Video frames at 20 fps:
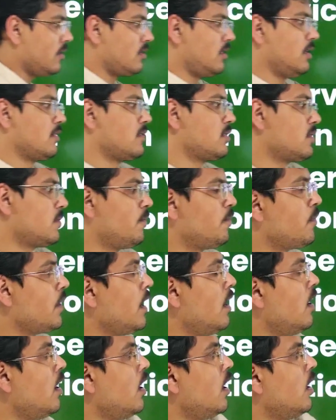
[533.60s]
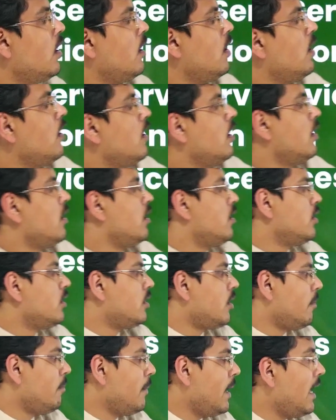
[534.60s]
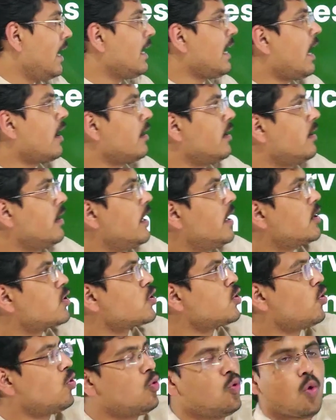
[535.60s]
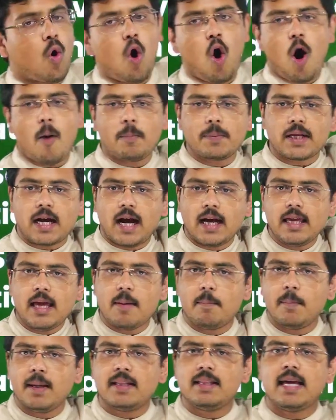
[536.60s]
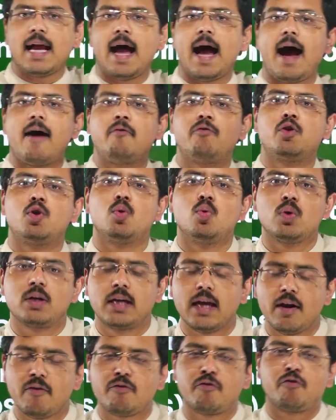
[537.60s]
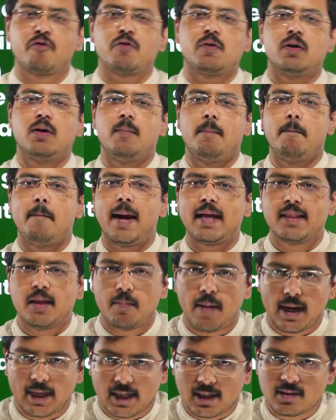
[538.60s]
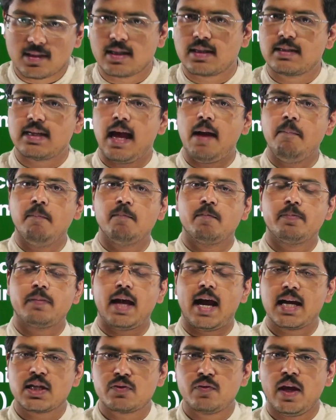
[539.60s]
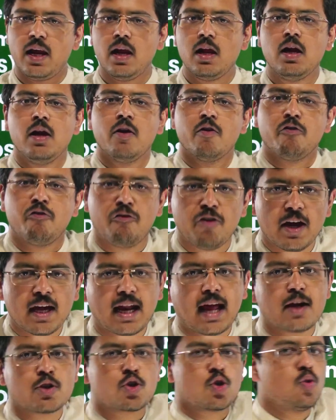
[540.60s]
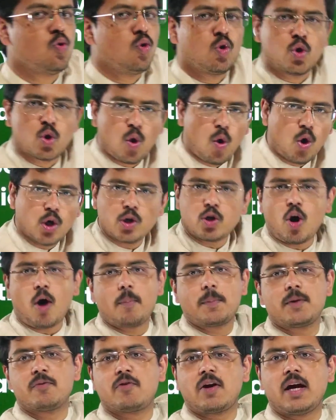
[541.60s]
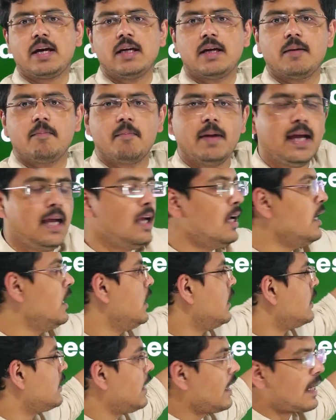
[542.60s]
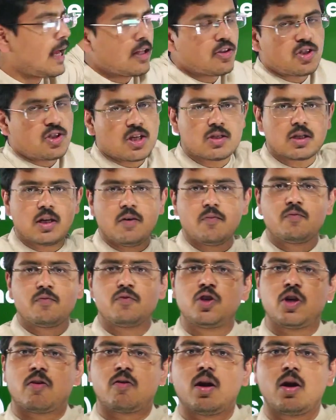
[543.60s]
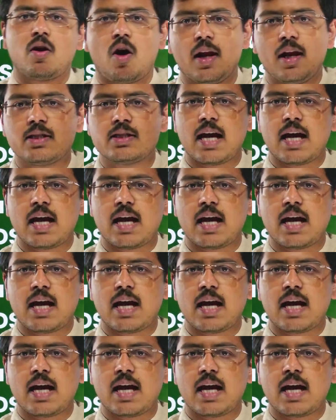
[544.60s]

this? The male candidates who opt IMA, they have to give mathematics exam as well. Whereas who don't opt for IMA, they can just give general knowledge